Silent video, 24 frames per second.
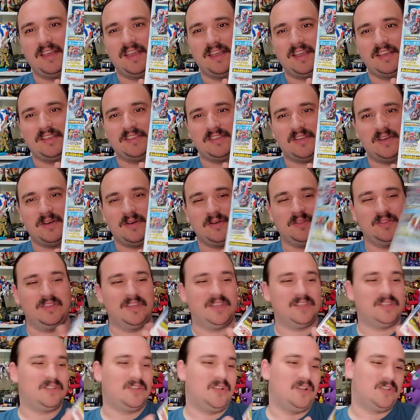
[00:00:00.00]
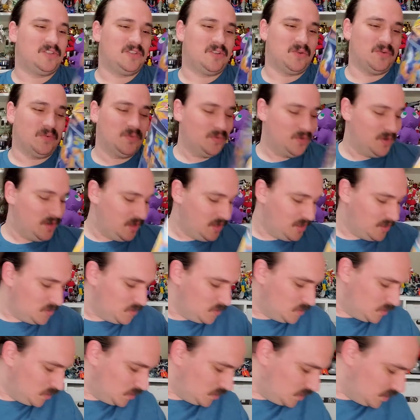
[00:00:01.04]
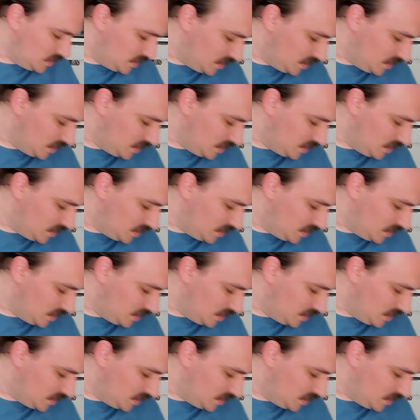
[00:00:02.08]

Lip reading: So this looks really cool.